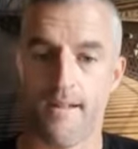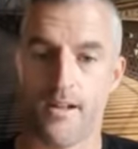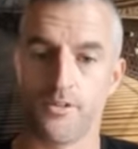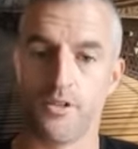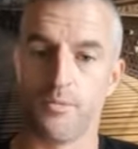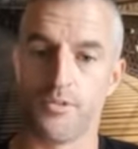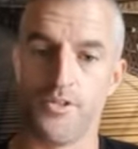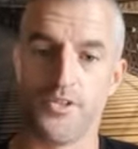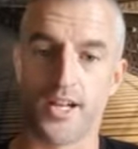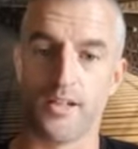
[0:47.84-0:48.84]
It's come to
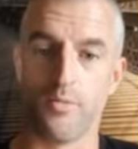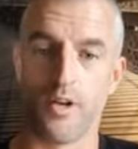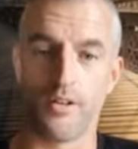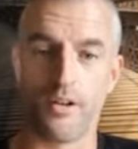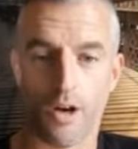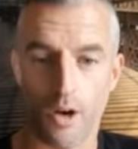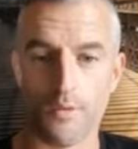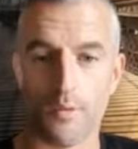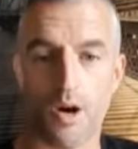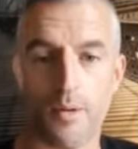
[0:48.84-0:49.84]
the second one, I got
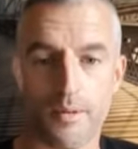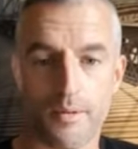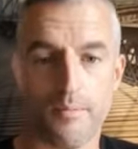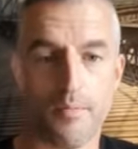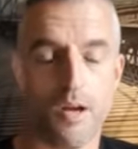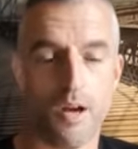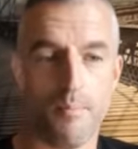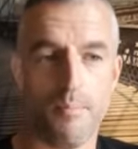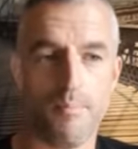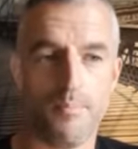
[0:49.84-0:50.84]
overwhelming
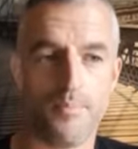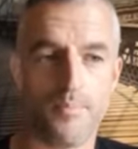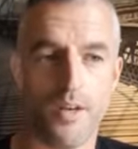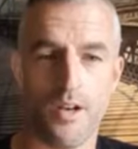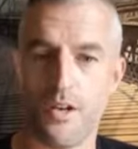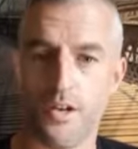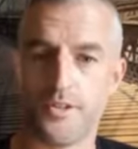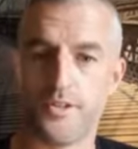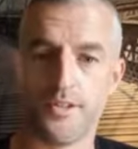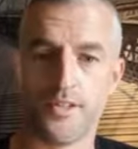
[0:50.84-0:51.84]
um,
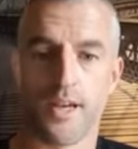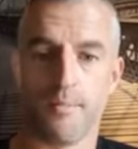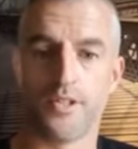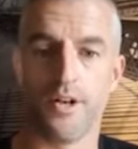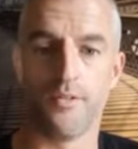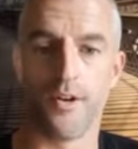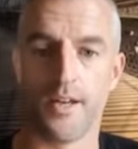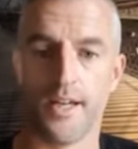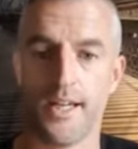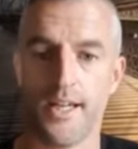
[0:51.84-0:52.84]
urge to get myself
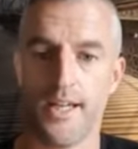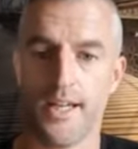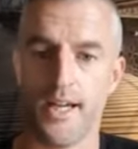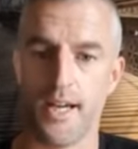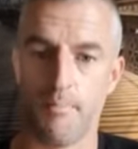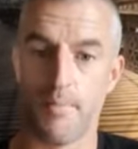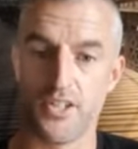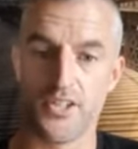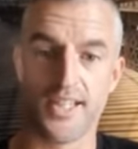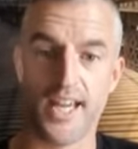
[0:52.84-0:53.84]
on it. Uh,
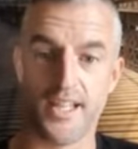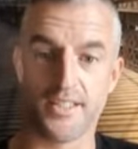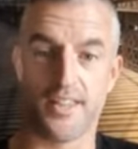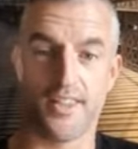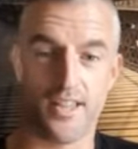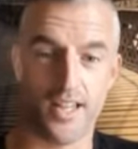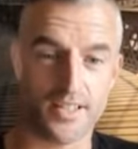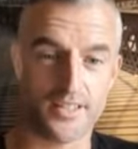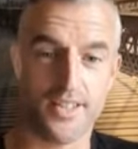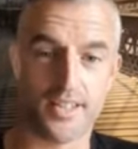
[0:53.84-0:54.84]
managed to get the
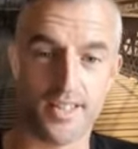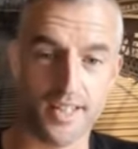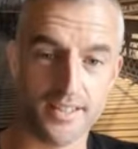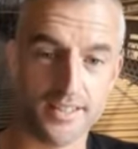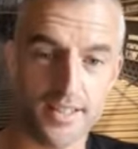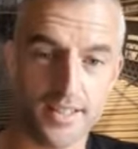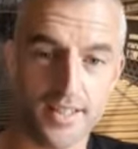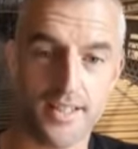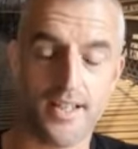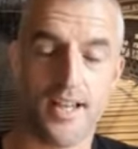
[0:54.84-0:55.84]
last ticket.
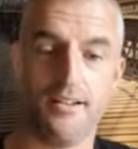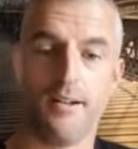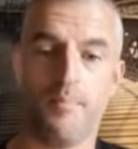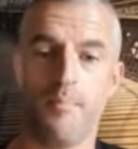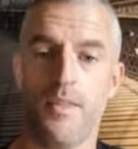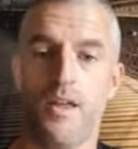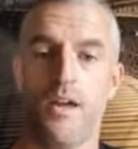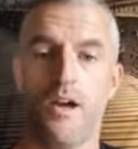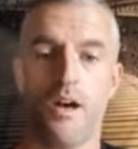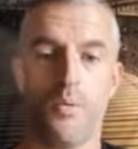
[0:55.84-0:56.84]
Um,
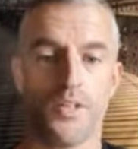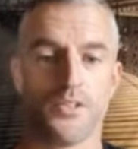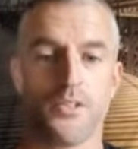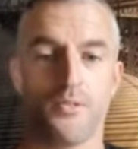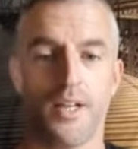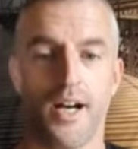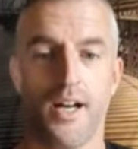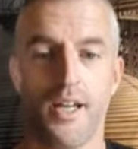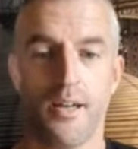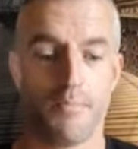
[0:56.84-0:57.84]
I went to
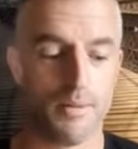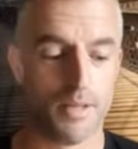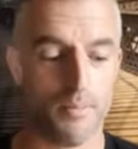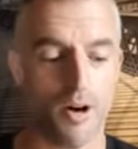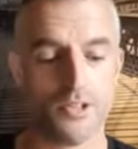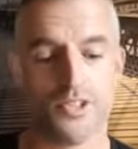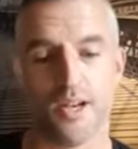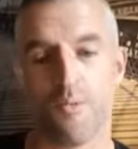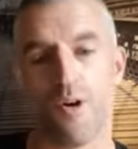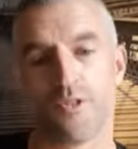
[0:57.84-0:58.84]
that. Maybe the
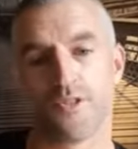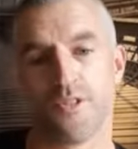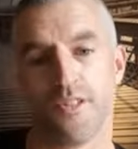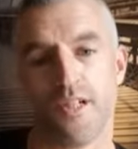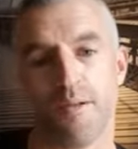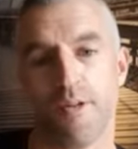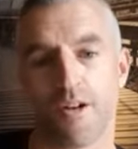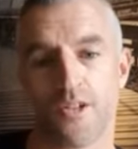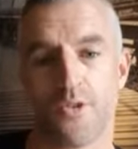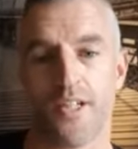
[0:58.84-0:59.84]
mindset was bit
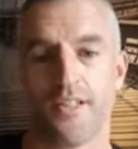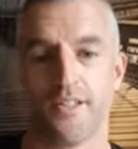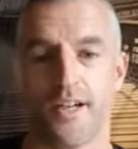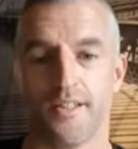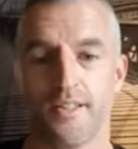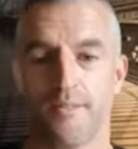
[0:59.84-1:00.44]
like a training day.